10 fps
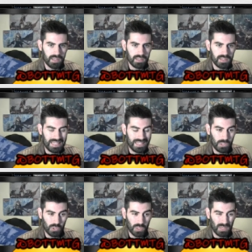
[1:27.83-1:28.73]
in
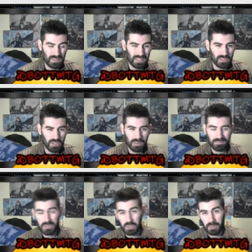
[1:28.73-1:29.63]
your draft deck. They're
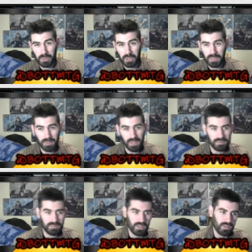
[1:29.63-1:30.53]
not super good, but if,
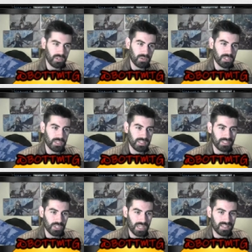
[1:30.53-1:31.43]
you know, your creature gets
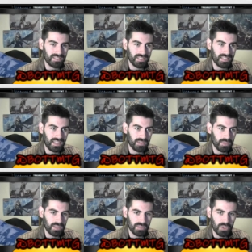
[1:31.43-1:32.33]
enchanted, like
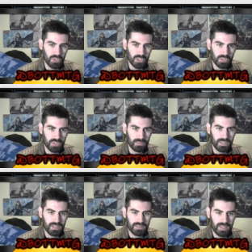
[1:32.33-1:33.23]
with a demotion or something
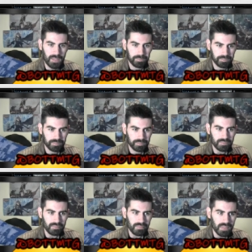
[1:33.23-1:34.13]
like that,
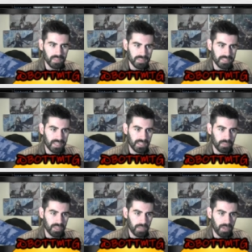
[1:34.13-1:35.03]
you can sack it
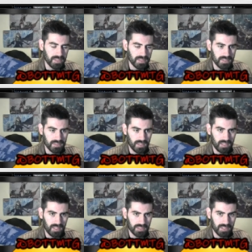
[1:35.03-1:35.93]
away. Hypothesis, I
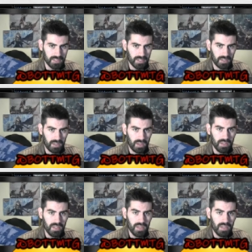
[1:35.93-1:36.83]
like that card a lot.
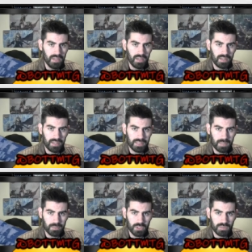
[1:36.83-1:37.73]
I like
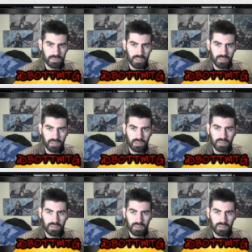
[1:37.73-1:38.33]
Capture Sphere.